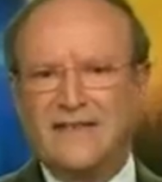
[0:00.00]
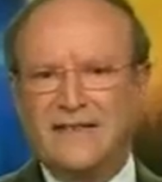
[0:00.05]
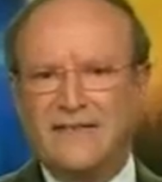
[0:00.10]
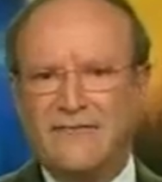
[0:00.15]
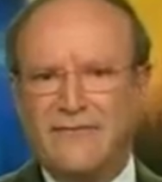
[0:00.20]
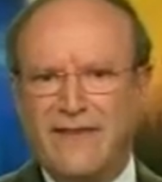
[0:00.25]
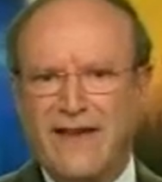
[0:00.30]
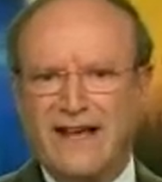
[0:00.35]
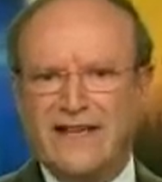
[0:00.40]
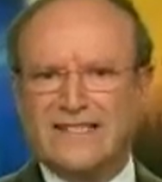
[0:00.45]
The
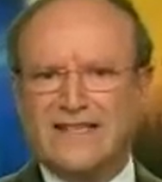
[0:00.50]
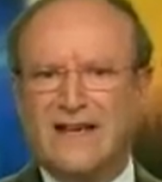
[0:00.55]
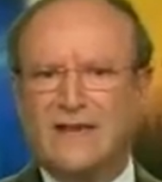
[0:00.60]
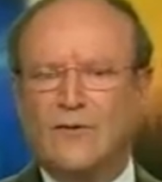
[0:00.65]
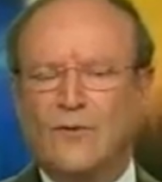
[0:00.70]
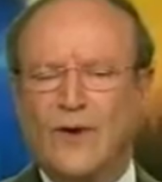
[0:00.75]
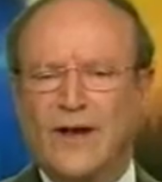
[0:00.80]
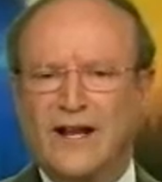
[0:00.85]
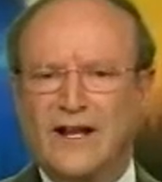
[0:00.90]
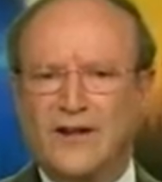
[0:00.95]
facts
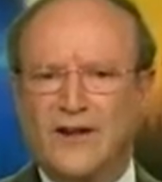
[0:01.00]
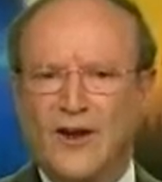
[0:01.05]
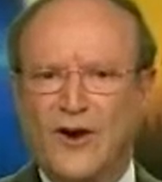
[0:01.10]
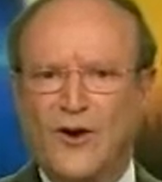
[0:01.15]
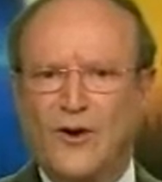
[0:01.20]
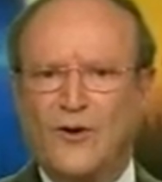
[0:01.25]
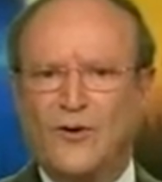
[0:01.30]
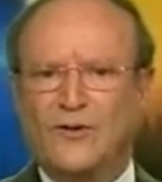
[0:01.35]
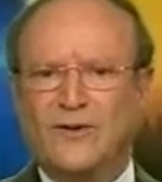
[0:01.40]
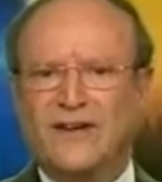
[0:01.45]
are well
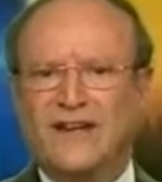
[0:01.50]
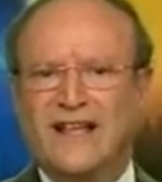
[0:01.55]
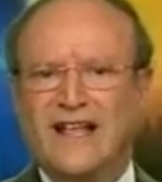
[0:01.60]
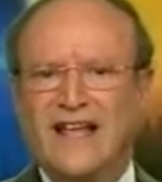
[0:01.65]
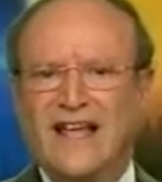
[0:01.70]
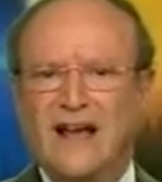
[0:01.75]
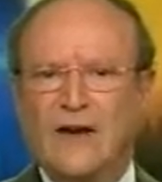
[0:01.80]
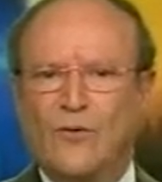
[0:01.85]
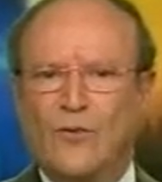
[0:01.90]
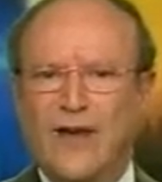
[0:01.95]
known.
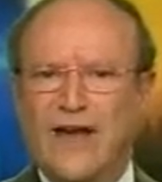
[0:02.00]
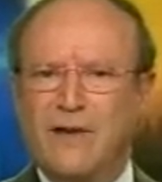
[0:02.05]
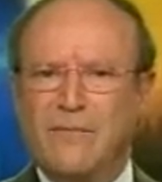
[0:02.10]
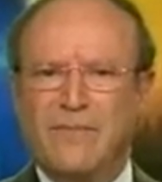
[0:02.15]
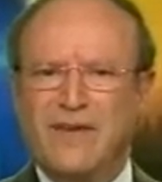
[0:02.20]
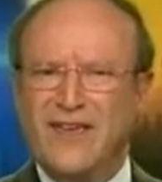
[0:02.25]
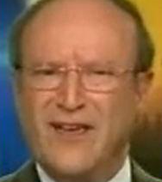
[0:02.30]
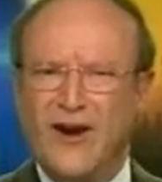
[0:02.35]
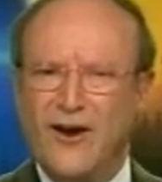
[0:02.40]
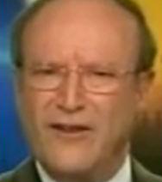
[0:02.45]
We are
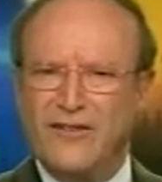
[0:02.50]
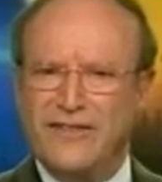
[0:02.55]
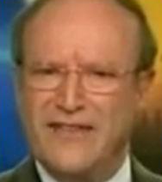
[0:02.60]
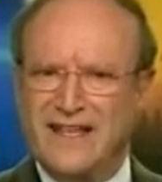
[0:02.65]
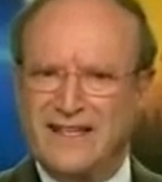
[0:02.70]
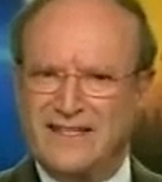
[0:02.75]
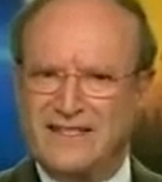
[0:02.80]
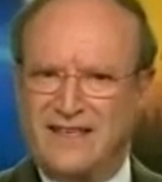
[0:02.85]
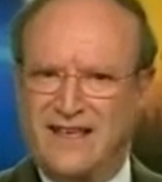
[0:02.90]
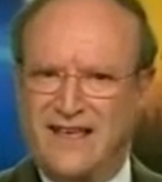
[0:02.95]
beyond
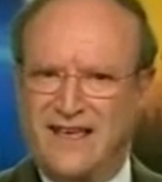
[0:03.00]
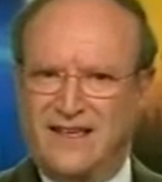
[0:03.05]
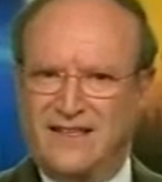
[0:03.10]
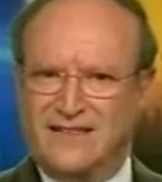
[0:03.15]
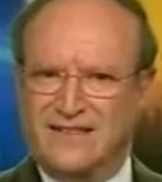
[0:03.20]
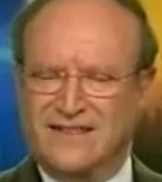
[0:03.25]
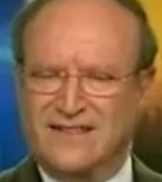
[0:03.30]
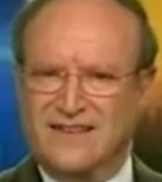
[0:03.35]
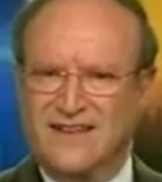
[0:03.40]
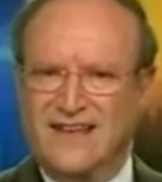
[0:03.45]
that
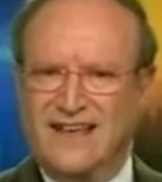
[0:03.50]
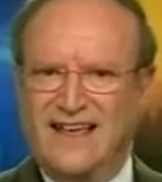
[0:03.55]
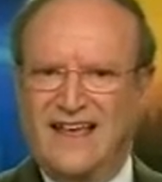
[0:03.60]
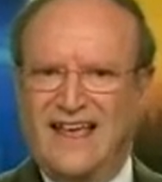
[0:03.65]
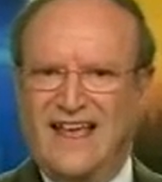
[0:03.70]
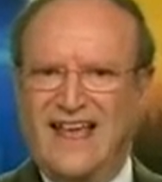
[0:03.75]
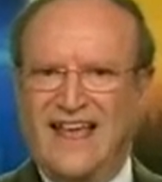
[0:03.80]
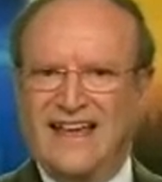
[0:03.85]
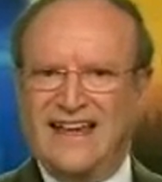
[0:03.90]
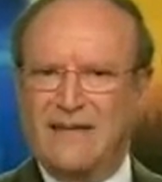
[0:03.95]
stage.
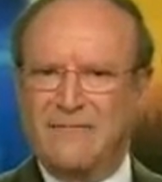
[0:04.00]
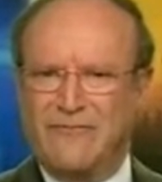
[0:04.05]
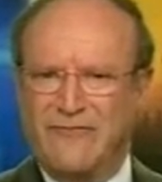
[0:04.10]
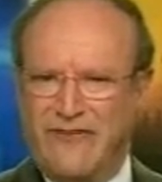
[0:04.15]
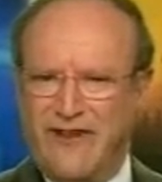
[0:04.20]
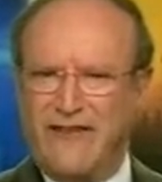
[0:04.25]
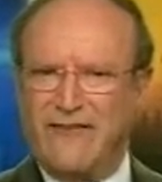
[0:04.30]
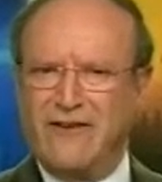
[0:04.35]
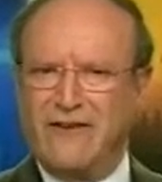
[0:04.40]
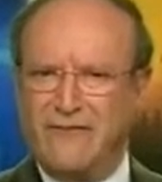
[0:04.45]
And I'm
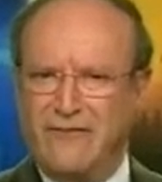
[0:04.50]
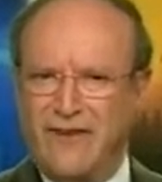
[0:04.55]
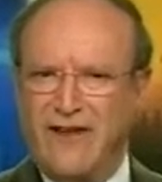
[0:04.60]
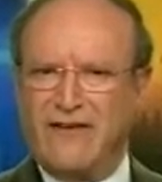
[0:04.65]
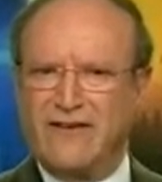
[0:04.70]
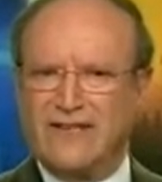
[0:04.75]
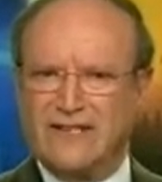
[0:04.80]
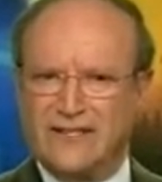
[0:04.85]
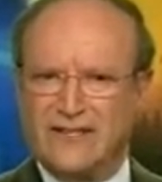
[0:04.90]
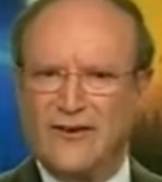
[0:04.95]
very,
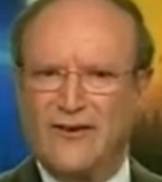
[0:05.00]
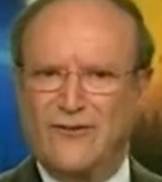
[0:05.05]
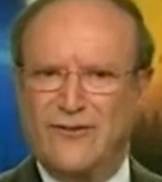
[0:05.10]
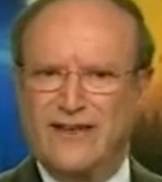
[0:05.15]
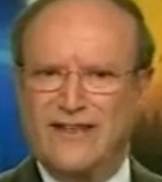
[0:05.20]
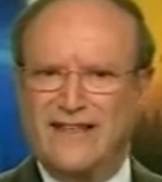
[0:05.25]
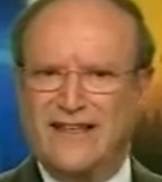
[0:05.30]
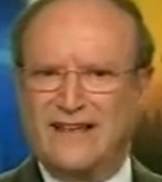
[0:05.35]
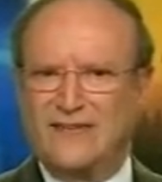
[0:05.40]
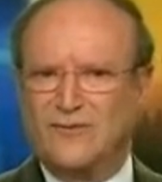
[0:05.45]
very
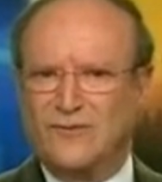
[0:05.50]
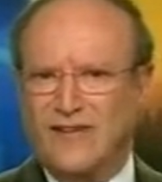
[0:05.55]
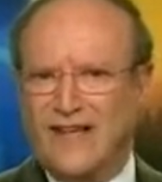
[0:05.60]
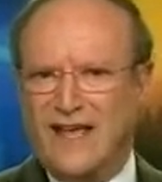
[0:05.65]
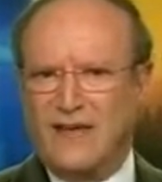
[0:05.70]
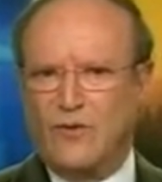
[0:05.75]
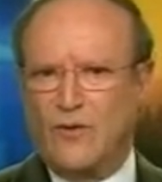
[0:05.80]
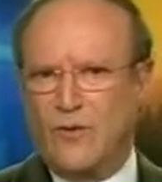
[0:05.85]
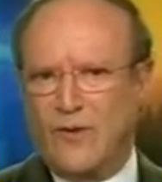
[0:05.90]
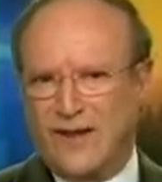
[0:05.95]
sorry that
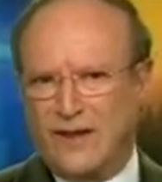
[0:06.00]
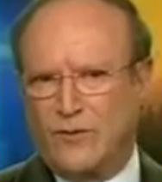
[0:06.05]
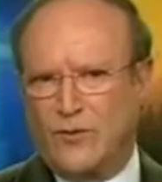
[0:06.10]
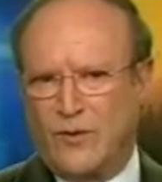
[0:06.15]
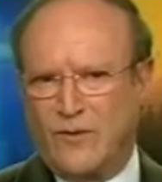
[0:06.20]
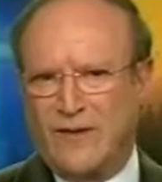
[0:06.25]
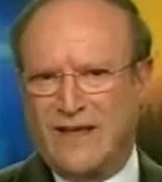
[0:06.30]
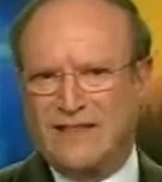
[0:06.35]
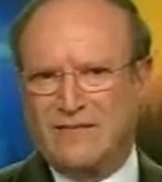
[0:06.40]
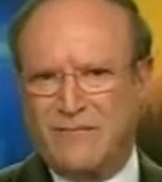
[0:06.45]
today
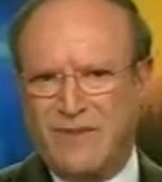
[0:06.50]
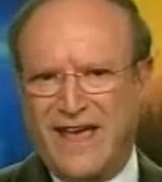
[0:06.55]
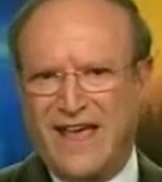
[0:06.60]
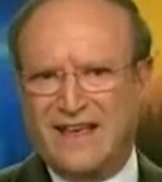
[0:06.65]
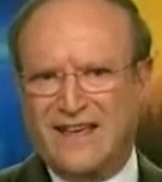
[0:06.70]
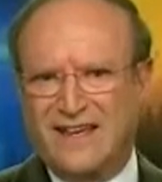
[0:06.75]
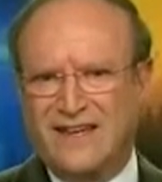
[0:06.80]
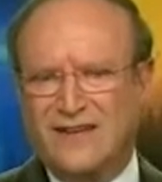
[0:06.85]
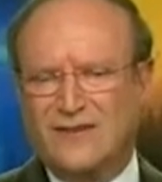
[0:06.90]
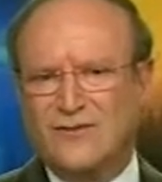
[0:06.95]
we went
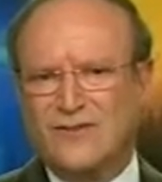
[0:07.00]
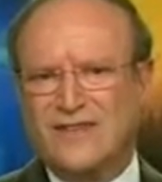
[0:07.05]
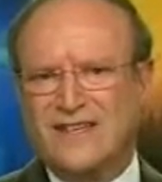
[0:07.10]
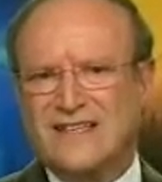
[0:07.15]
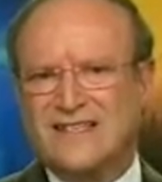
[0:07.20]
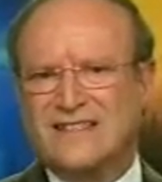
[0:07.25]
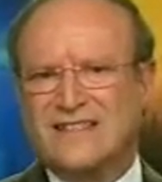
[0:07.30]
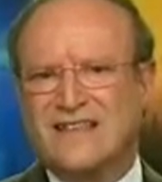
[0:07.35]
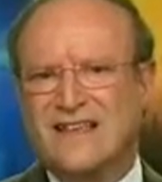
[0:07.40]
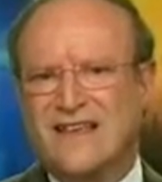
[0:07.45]
back into
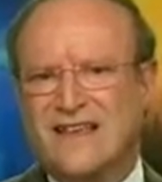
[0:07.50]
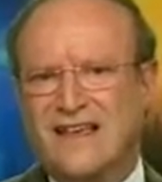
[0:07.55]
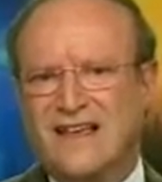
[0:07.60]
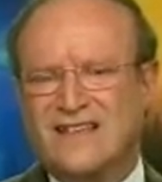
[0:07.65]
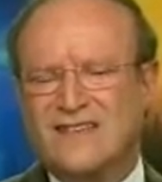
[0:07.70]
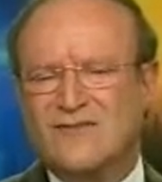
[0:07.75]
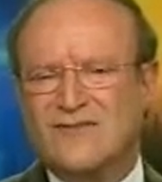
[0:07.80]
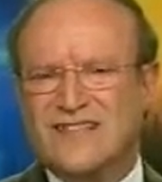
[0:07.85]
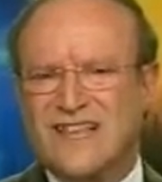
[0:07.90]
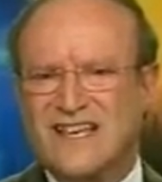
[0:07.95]
these
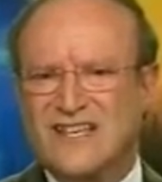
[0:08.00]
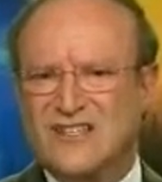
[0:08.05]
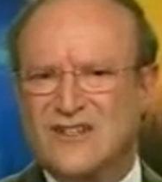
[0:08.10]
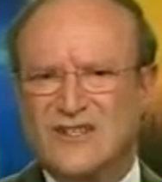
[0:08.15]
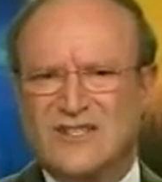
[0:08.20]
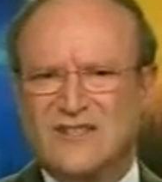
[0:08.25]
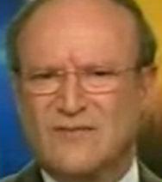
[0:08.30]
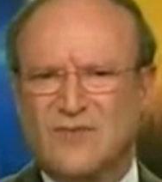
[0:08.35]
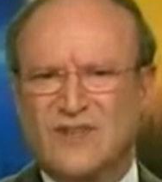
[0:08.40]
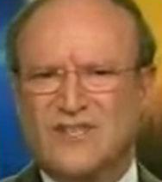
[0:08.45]

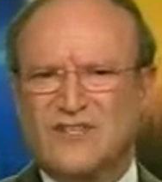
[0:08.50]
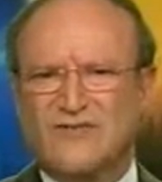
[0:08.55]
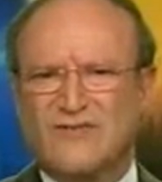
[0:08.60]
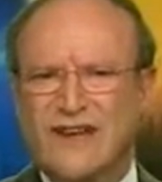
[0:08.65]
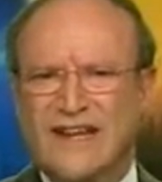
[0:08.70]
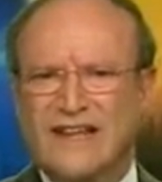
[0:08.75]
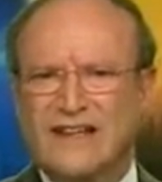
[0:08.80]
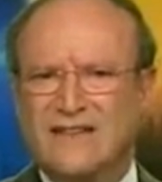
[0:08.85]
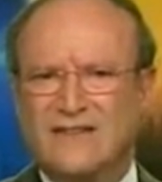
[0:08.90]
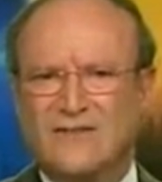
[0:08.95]
accusations, which
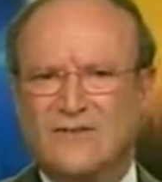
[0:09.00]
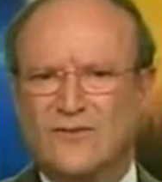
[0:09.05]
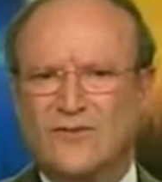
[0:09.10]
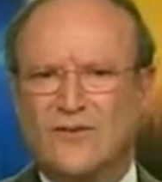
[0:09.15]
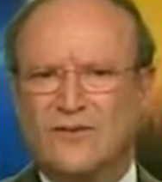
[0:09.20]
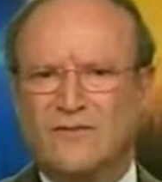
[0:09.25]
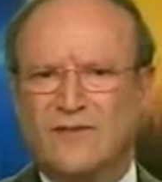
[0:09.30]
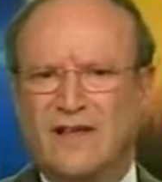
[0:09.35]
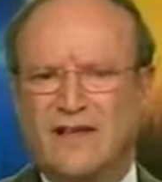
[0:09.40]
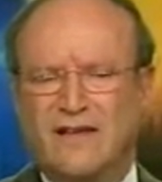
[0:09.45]
really do
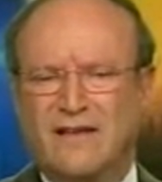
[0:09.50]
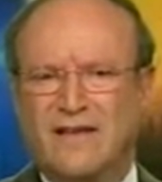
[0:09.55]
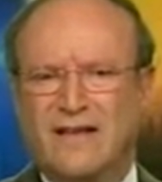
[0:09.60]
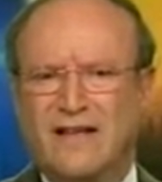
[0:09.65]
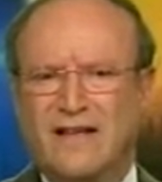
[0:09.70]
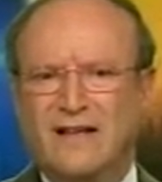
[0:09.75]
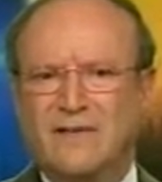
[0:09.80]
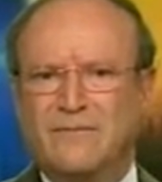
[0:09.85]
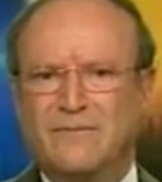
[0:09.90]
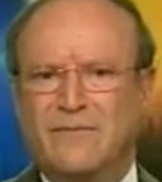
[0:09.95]
not
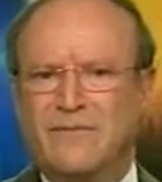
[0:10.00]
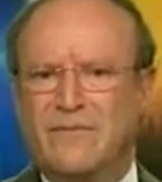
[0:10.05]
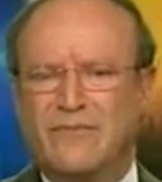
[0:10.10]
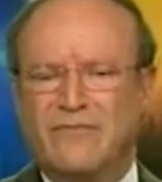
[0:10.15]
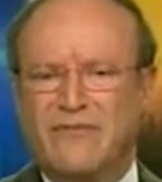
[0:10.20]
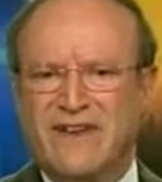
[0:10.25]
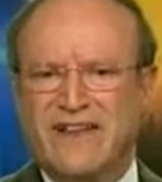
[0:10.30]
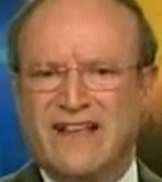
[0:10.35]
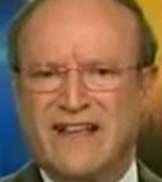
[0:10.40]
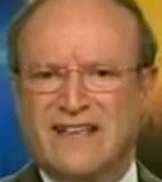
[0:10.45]

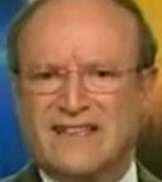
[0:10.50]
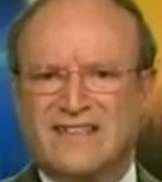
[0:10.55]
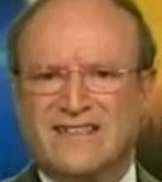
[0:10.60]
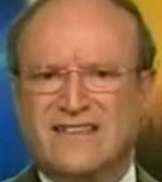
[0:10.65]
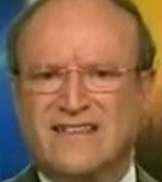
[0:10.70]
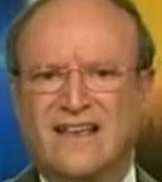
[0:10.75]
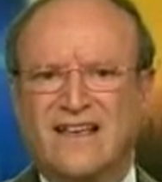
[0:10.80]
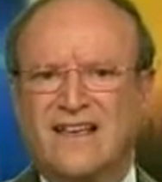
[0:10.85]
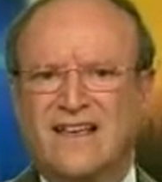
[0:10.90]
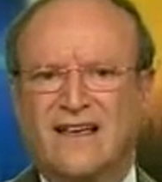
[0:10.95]
bring
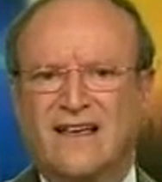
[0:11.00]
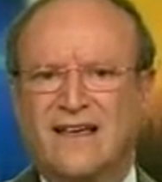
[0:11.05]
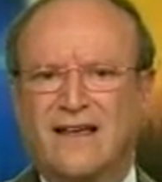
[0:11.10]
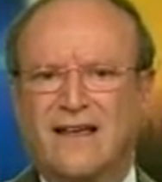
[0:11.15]
us